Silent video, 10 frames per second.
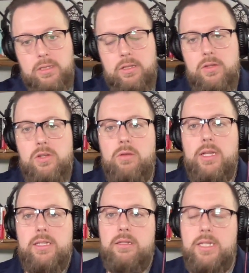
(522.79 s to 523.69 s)
So
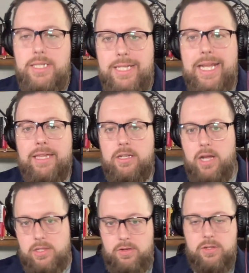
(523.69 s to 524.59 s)
let's connect the
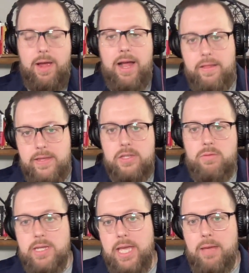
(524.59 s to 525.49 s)
dots here. So how do these
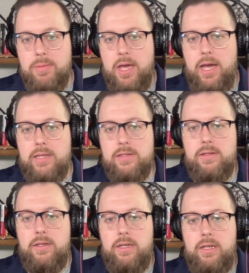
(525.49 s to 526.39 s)
3 KPIs
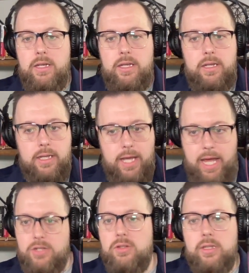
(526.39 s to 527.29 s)

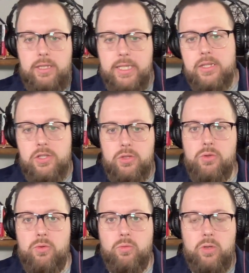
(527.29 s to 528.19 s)
actually lead
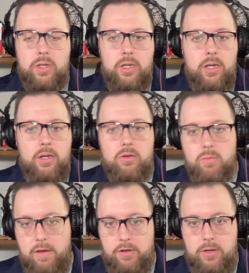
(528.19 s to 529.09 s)
to
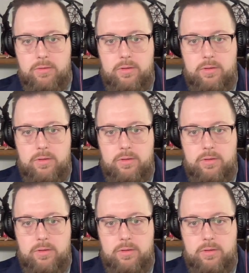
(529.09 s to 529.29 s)
revenue?